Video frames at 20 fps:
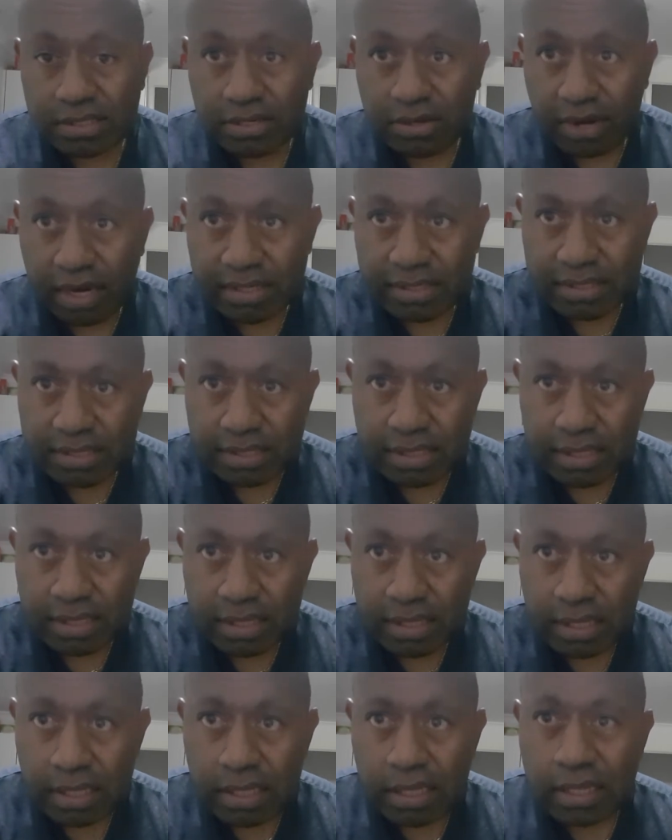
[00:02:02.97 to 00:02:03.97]
Christ.
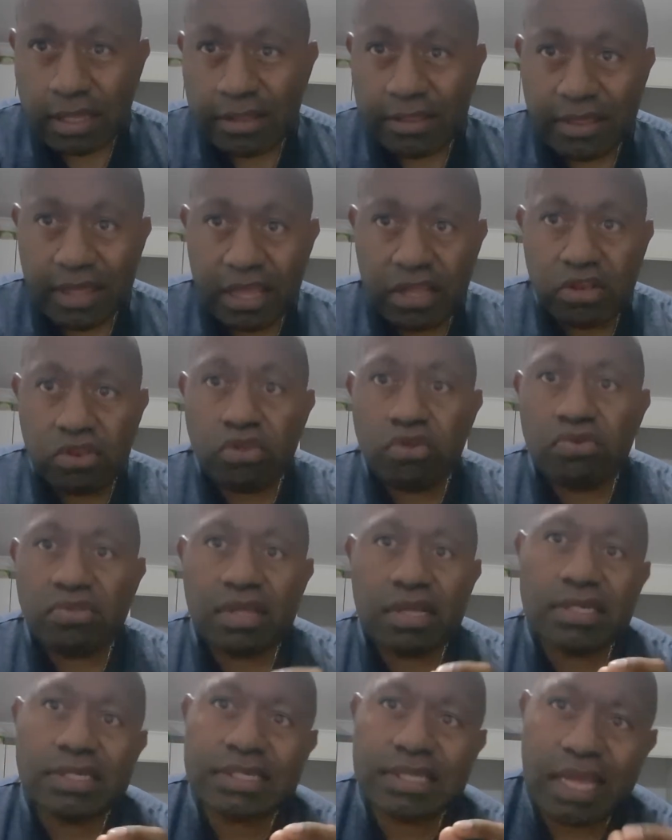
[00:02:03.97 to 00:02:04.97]
They knew
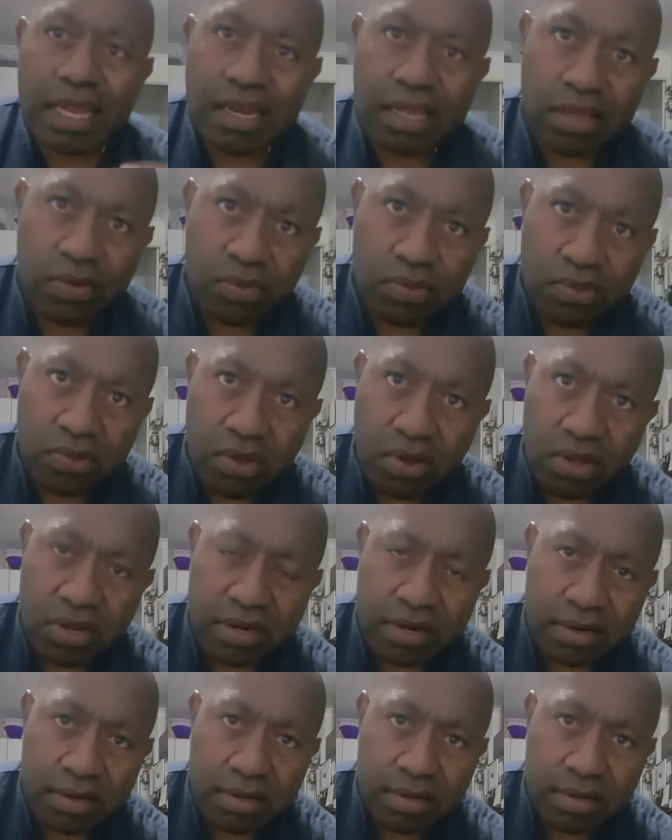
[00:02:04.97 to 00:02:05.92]
their standing with God.